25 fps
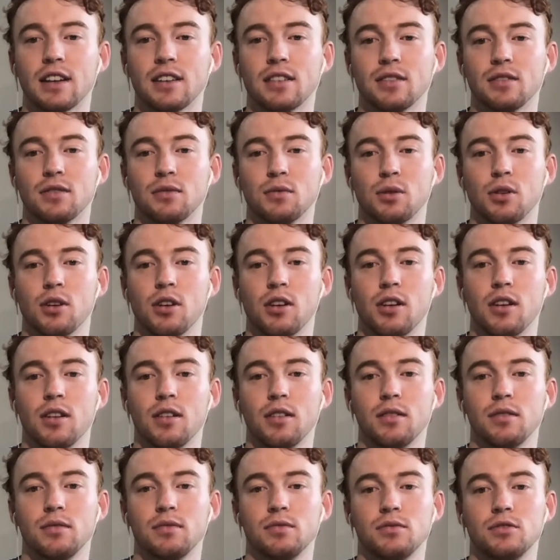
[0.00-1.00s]

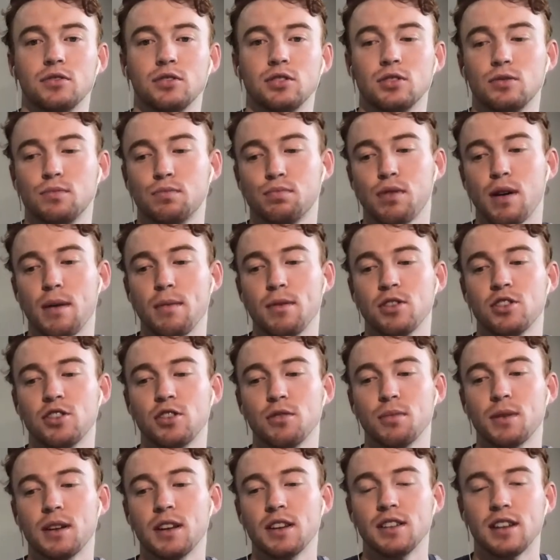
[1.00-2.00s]
were a
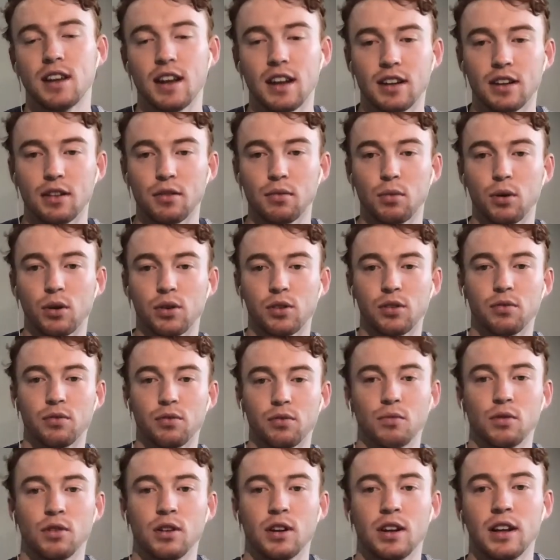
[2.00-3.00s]
premiership contender
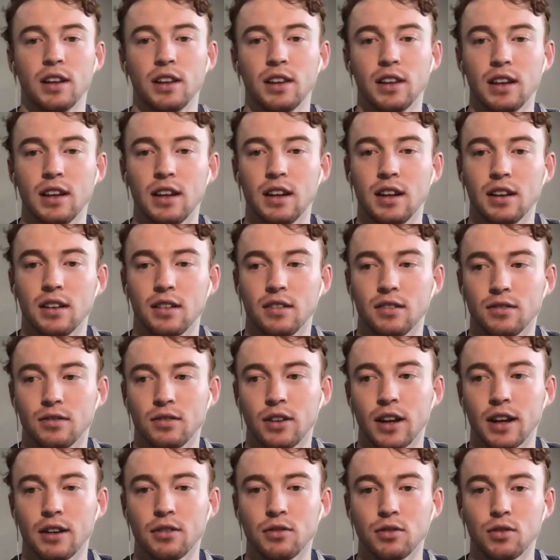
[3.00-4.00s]
wasn't really
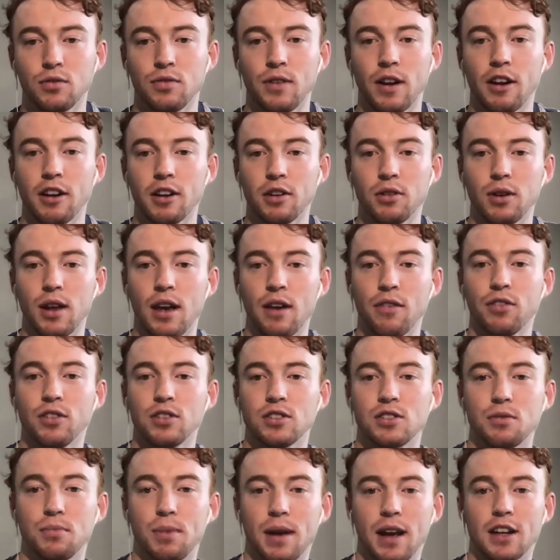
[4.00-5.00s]
it was a very good
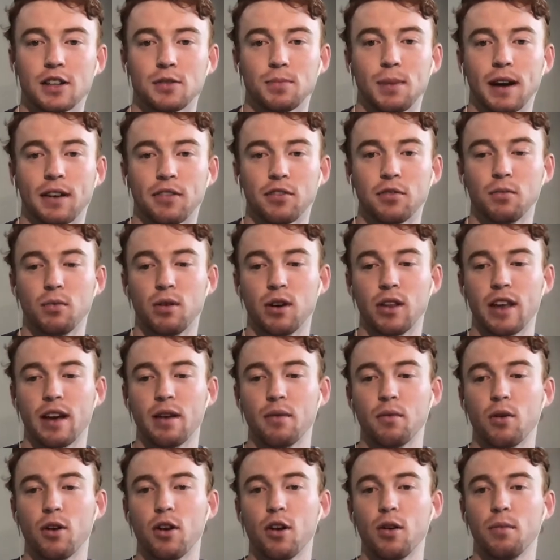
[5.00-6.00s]
effort to bounce back from where
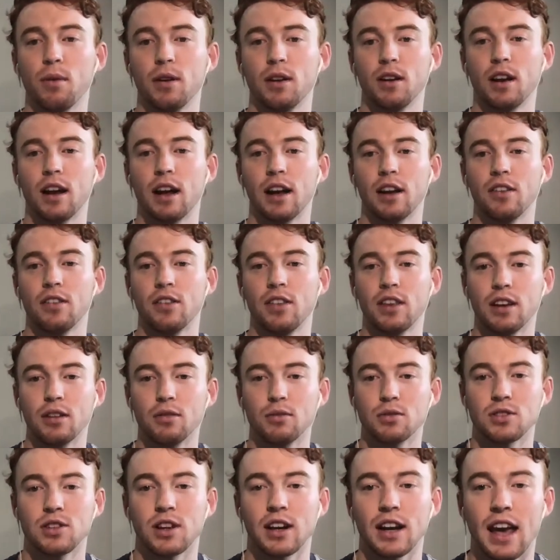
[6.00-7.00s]
they were, but I don't think
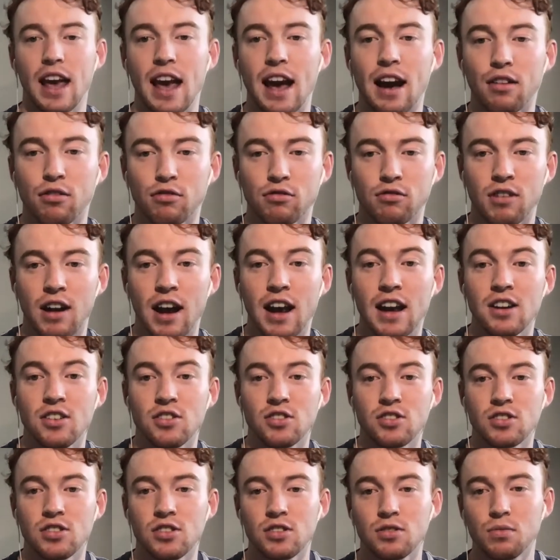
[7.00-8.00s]
it was
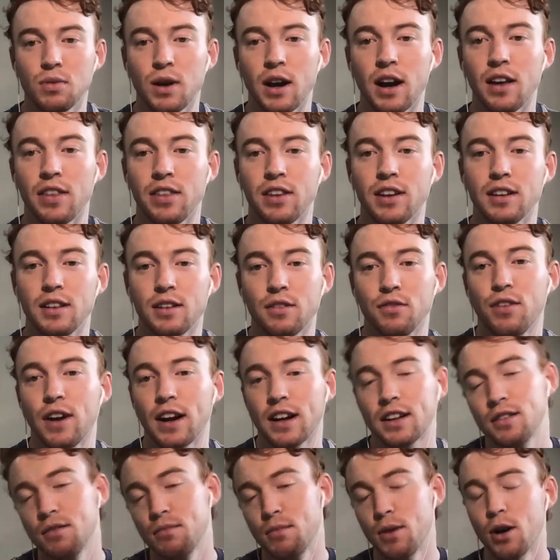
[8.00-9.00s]
outrageous. Where I think the
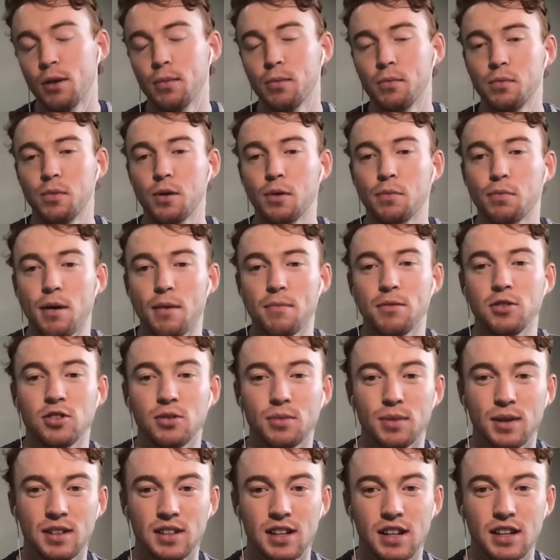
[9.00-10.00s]
fact that Melbourne were
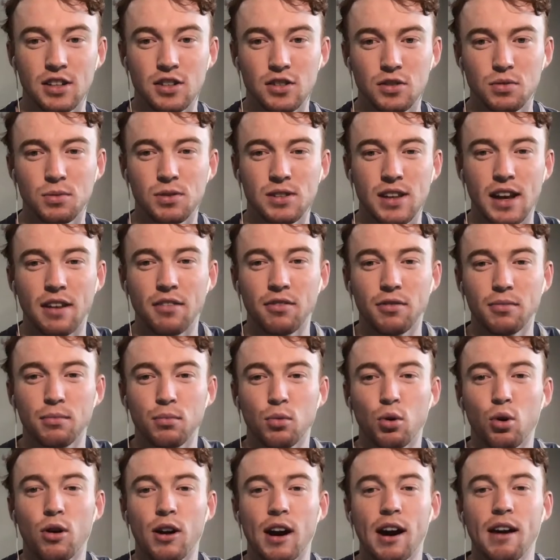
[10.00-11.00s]
premiership contenders was
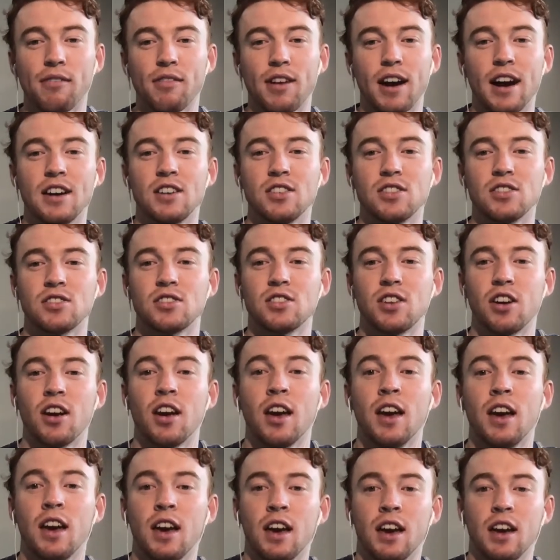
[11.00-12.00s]
more outrageous. So,
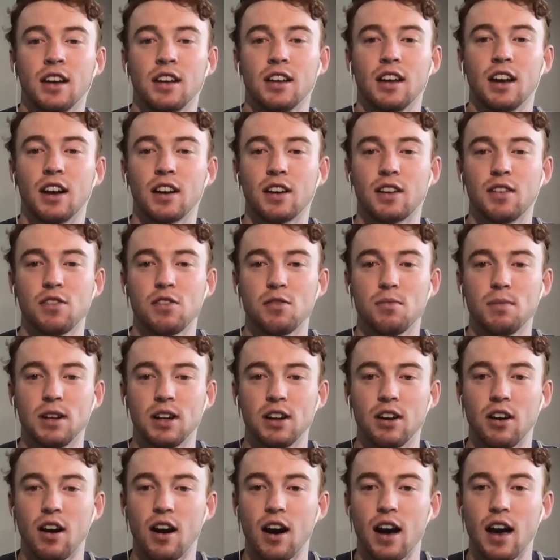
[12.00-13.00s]
I'll give them a
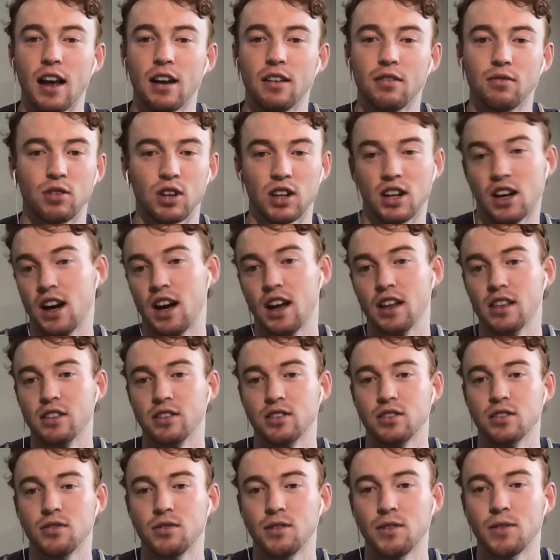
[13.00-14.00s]
9
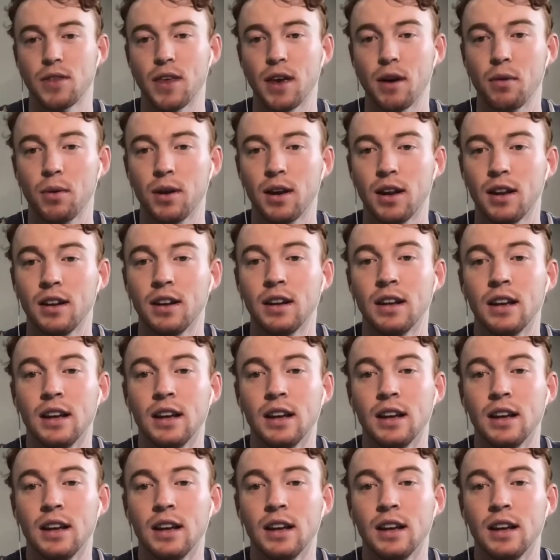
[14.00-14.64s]
regardless of if they win.